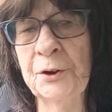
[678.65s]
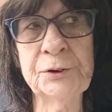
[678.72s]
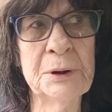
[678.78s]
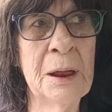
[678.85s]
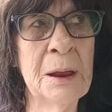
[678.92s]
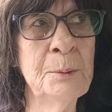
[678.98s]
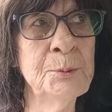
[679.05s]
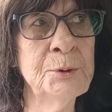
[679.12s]

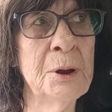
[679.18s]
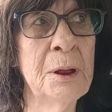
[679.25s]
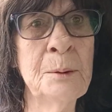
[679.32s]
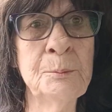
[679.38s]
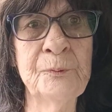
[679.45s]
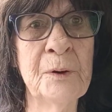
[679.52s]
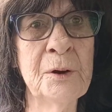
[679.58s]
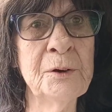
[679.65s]
I'm
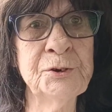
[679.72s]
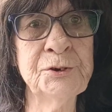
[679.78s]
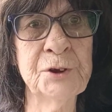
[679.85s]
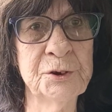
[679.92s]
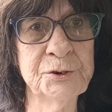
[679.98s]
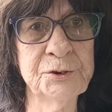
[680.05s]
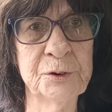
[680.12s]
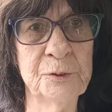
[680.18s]
a very
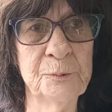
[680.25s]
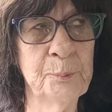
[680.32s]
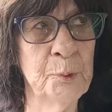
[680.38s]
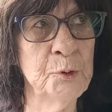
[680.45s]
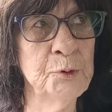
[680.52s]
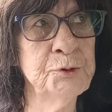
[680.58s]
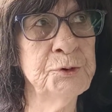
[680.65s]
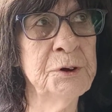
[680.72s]
sensitive
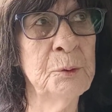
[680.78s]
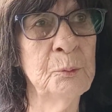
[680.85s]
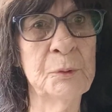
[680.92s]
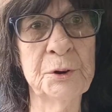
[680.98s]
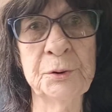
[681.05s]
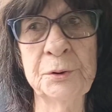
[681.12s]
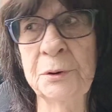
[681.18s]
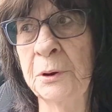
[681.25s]
person,
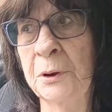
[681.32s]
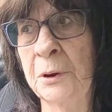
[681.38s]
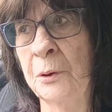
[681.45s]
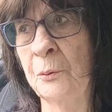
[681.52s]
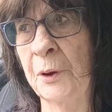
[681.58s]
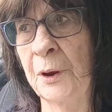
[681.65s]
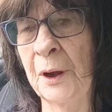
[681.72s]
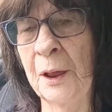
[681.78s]
and
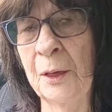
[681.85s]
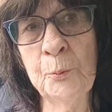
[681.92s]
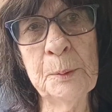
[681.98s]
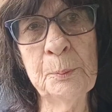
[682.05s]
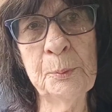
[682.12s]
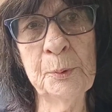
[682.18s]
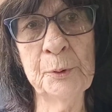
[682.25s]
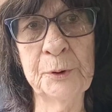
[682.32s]
when other
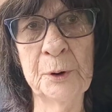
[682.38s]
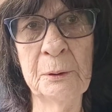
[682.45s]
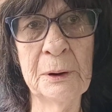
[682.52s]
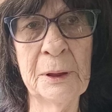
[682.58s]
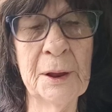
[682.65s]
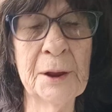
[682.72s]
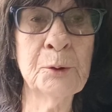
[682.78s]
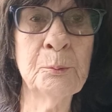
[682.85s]
people don't
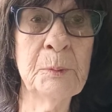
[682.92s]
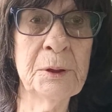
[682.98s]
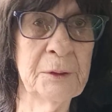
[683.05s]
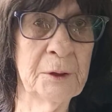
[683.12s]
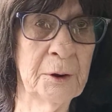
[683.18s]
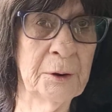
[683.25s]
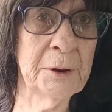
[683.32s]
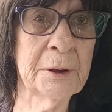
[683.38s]
like me,
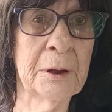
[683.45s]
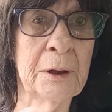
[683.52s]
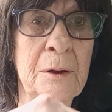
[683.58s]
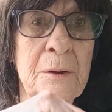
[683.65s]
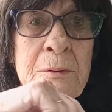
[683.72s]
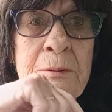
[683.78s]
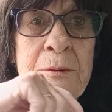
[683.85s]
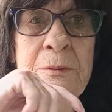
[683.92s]
there you
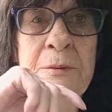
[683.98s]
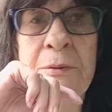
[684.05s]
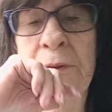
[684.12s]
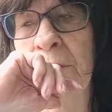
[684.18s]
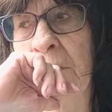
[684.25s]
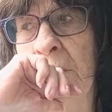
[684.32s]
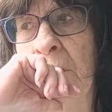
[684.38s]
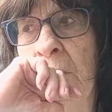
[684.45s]
go,
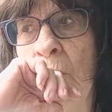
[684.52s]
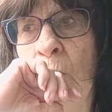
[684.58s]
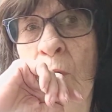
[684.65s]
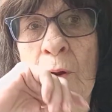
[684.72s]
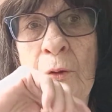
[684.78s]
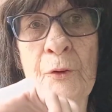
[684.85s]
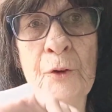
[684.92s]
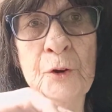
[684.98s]

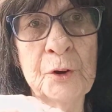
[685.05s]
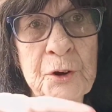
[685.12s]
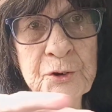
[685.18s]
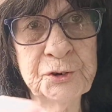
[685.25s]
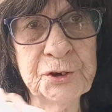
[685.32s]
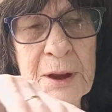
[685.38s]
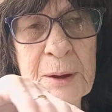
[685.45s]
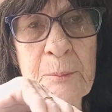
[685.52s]
or they're going to say